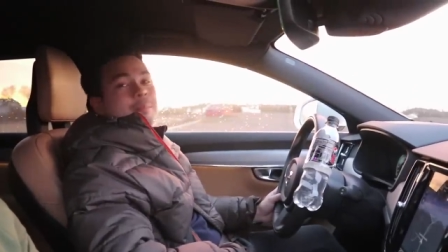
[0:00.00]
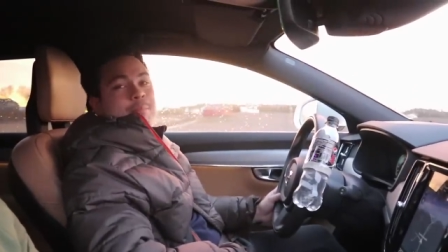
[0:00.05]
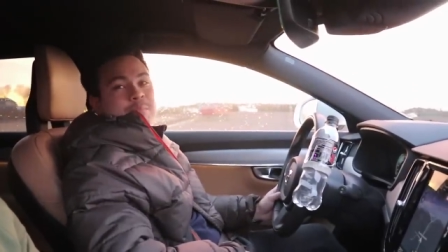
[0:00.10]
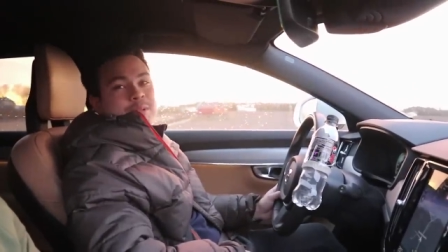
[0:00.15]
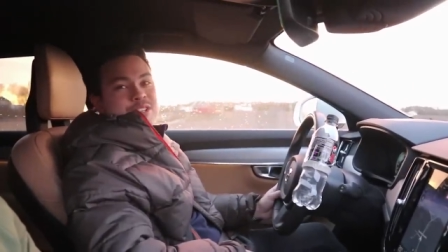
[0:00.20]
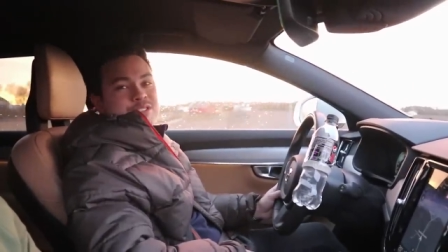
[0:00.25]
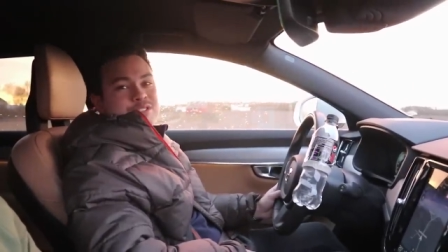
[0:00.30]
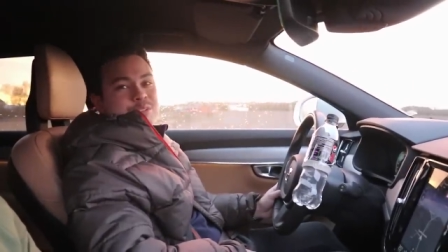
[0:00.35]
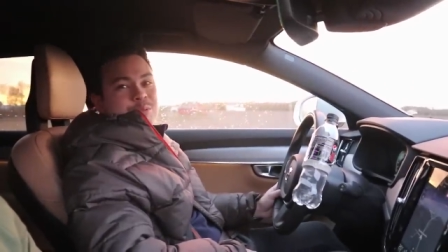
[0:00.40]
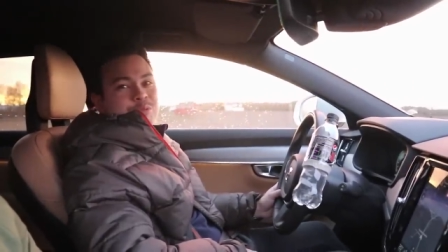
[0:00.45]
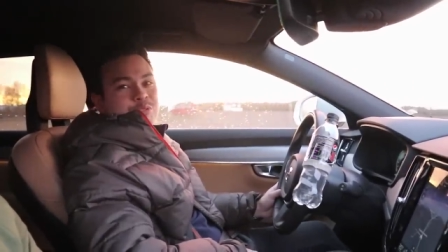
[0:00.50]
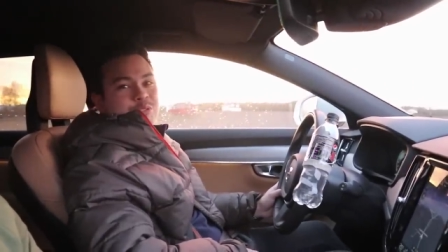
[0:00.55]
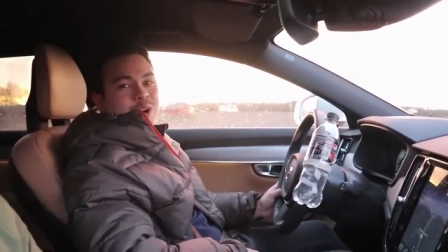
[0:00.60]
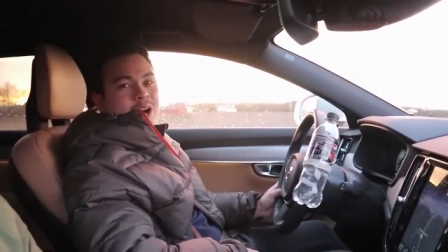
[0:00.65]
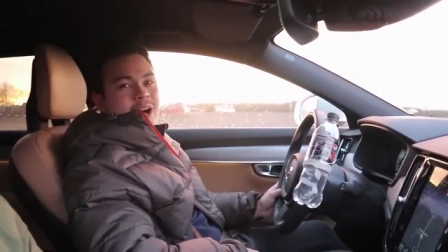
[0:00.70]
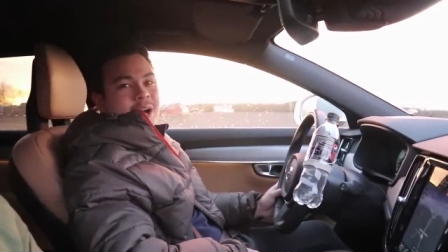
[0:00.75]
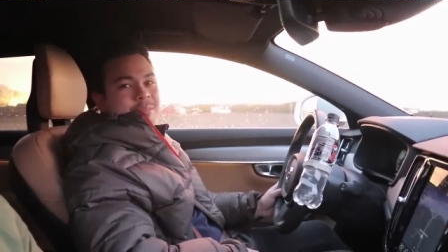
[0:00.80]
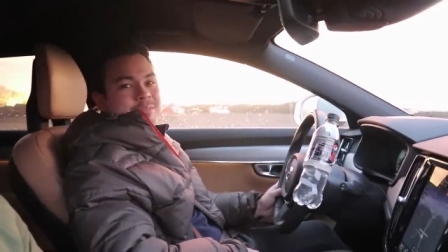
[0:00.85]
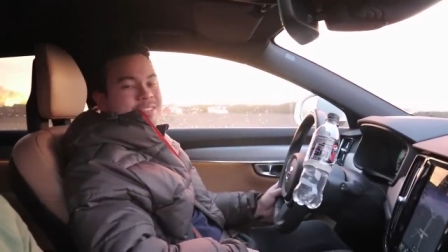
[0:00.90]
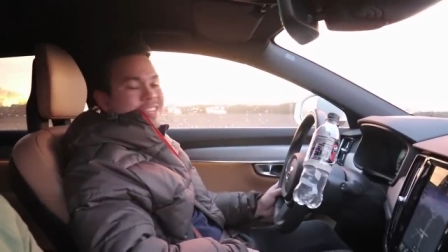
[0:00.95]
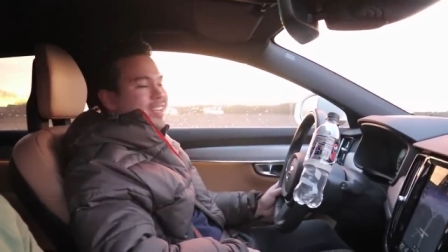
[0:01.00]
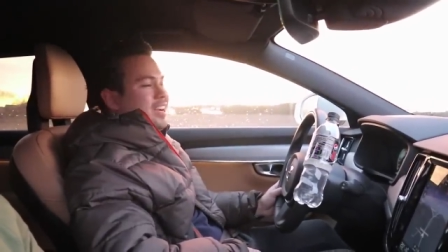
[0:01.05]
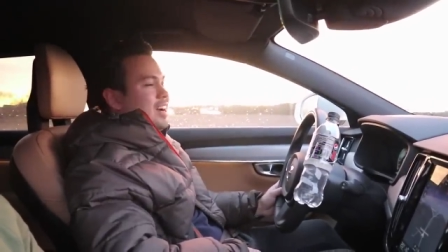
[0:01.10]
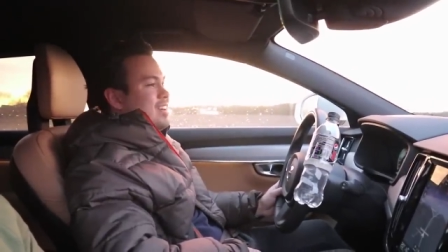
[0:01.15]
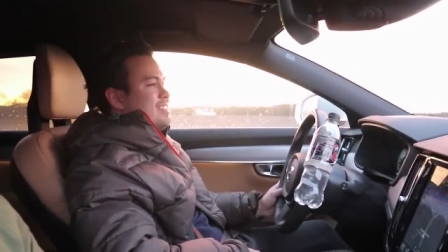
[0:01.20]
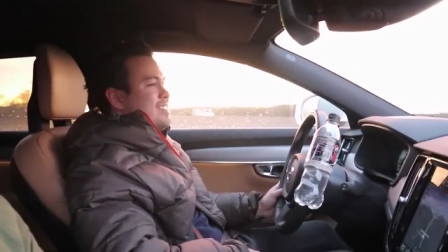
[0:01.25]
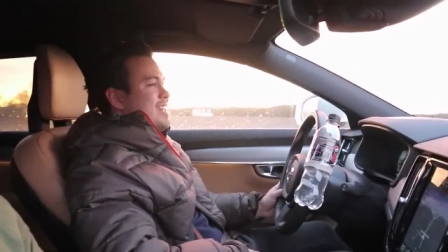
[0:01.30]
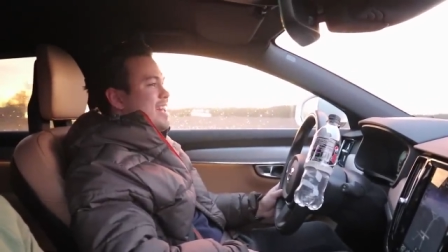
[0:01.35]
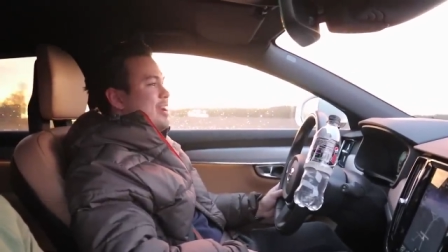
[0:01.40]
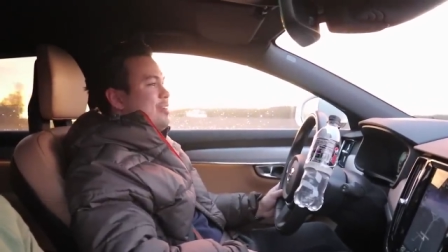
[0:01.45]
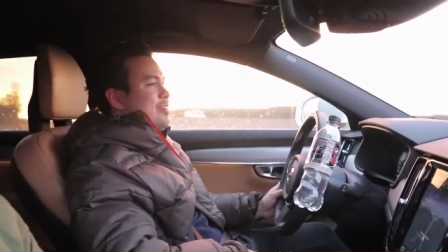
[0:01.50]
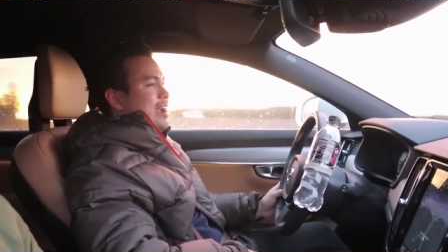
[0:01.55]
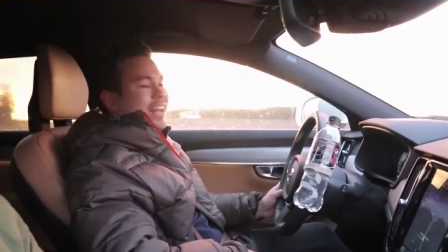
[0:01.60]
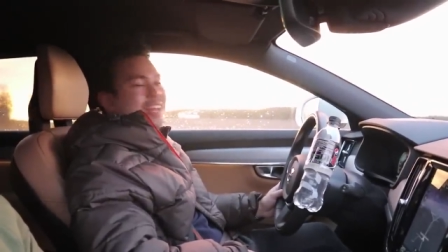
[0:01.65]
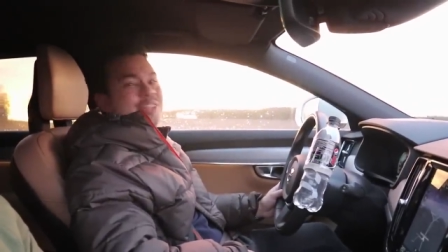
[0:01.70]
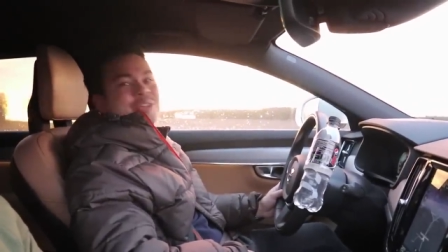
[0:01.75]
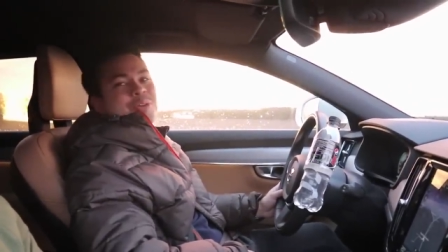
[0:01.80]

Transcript: please subscribe. See you guys later, and